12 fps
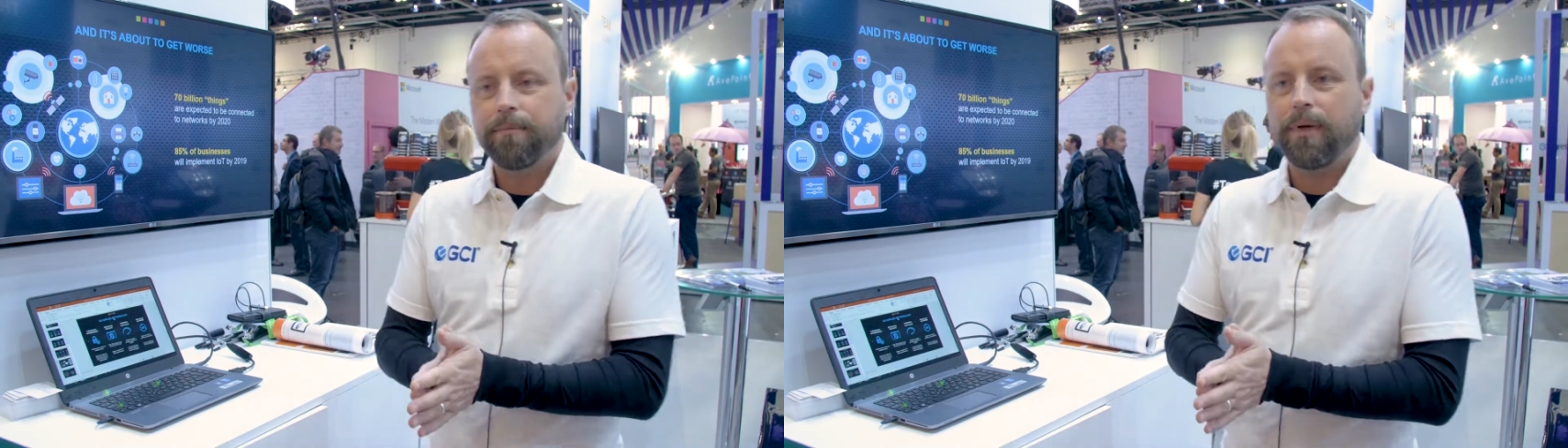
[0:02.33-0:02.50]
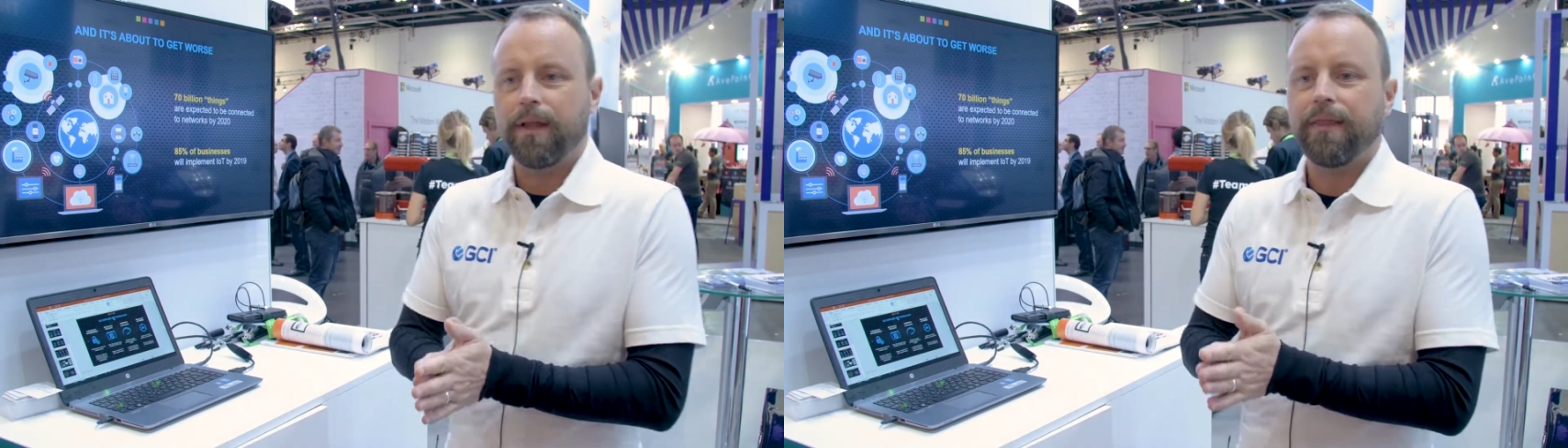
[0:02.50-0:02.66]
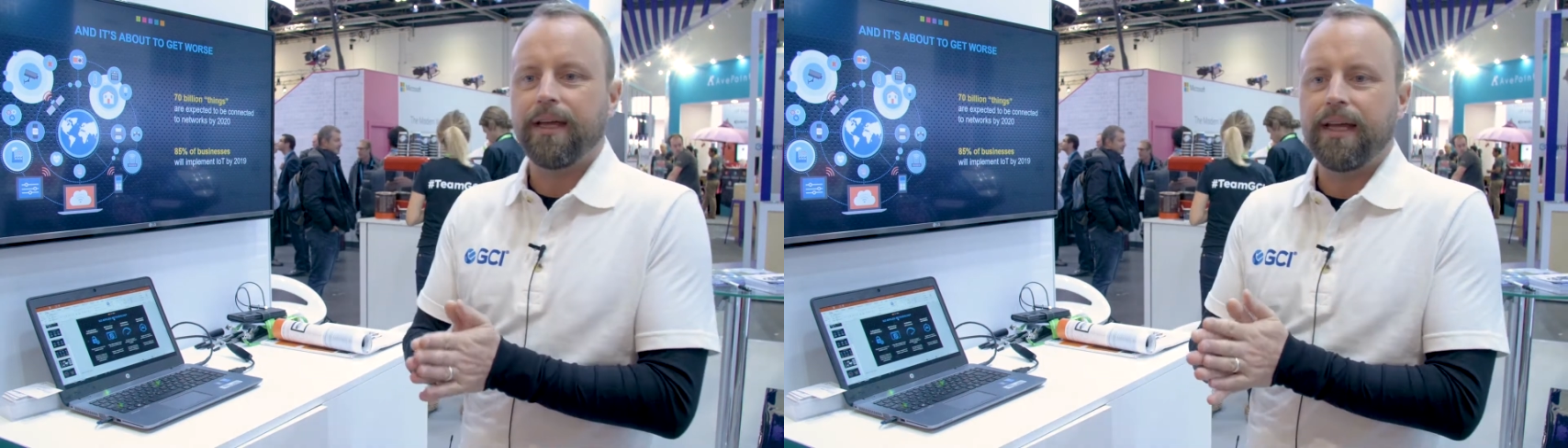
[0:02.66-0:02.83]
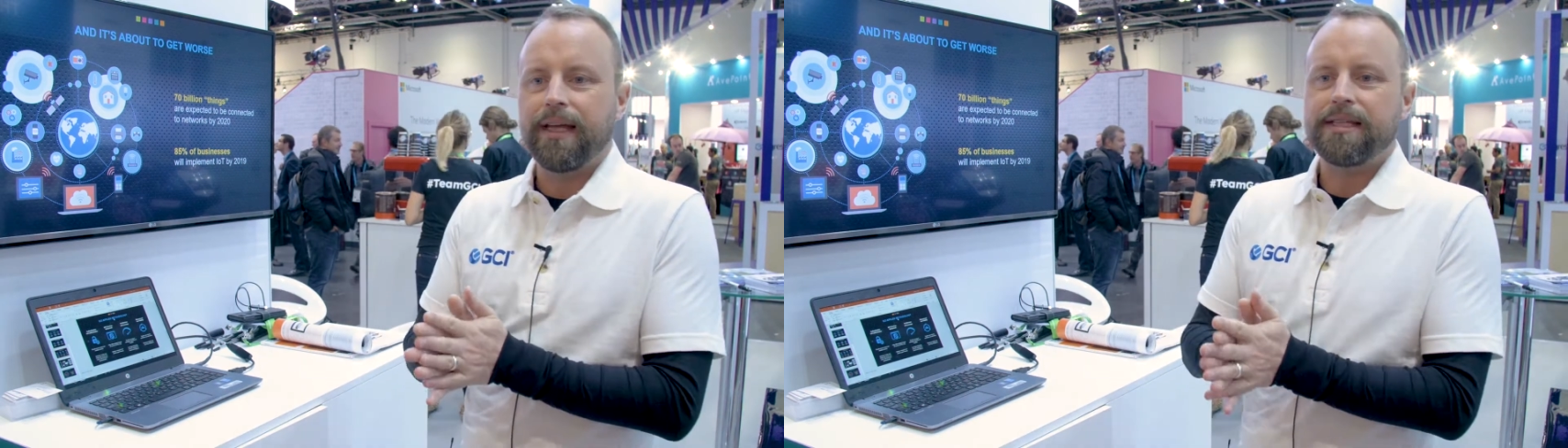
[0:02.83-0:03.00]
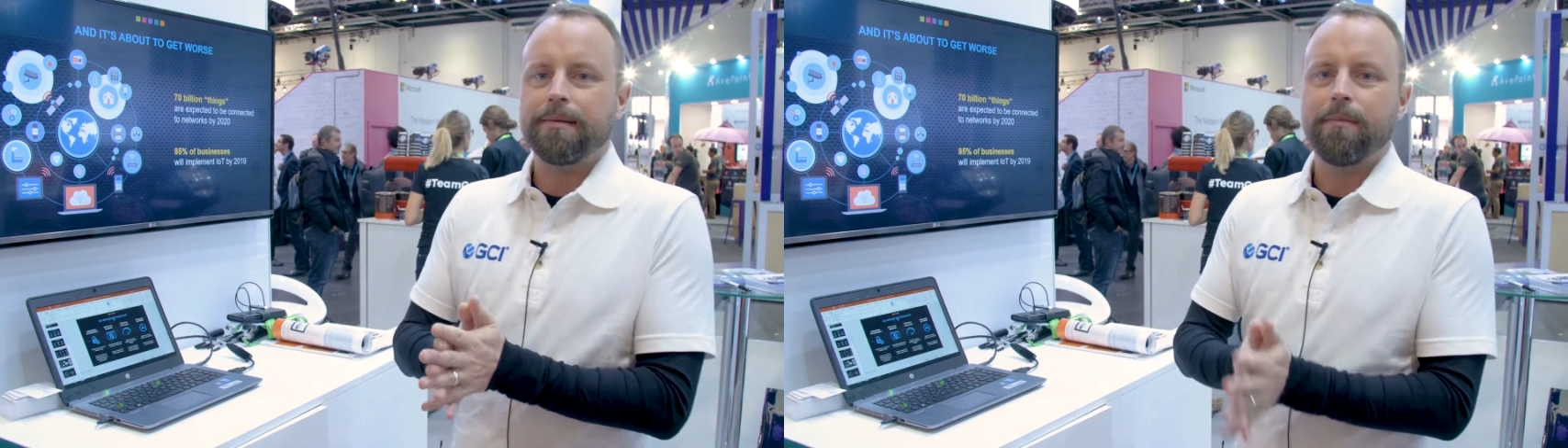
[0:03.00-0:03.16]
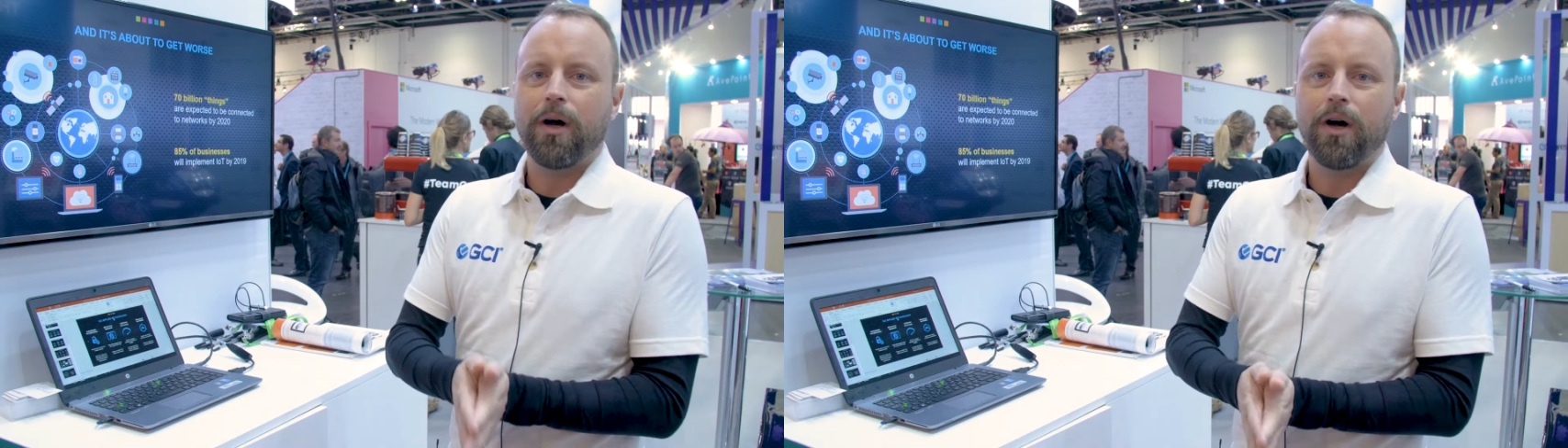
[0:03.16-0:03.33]
but the
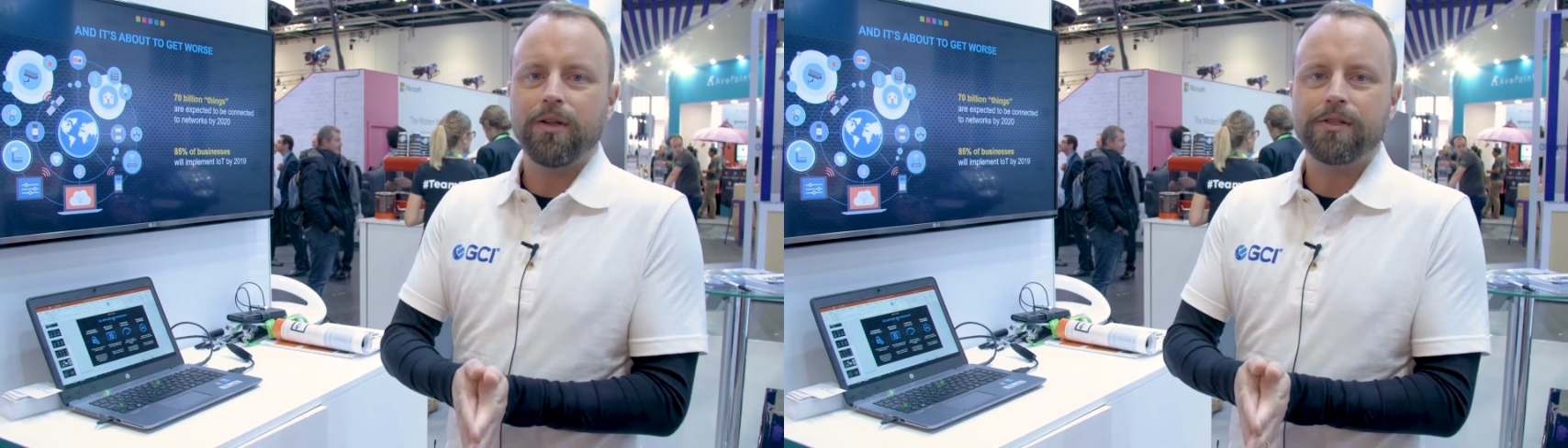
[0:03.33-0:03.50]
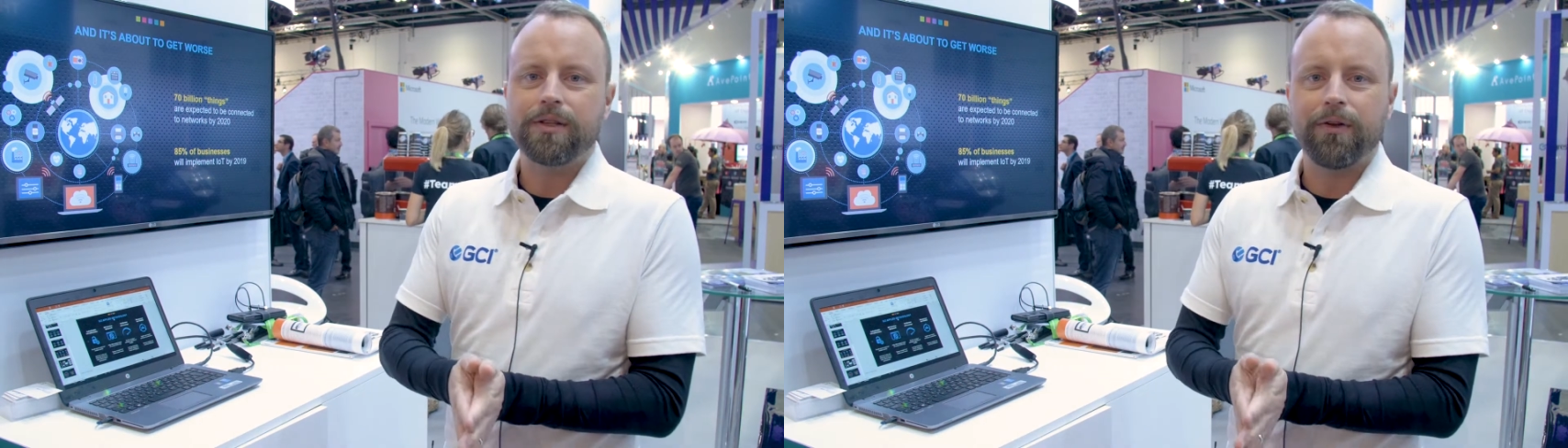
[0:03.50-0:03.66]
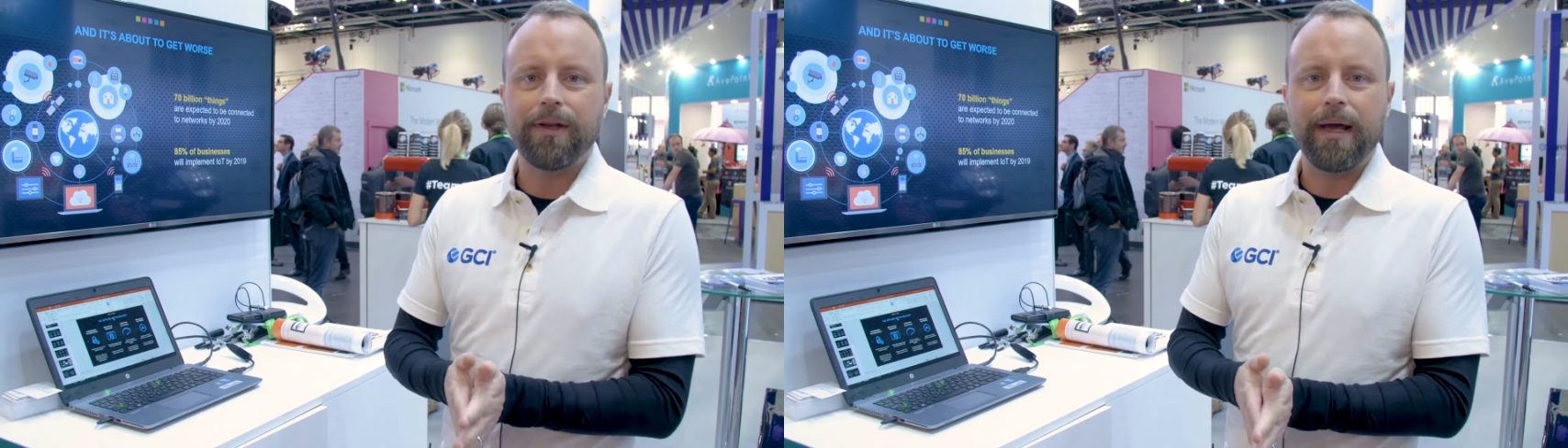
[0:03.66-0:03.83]
demands on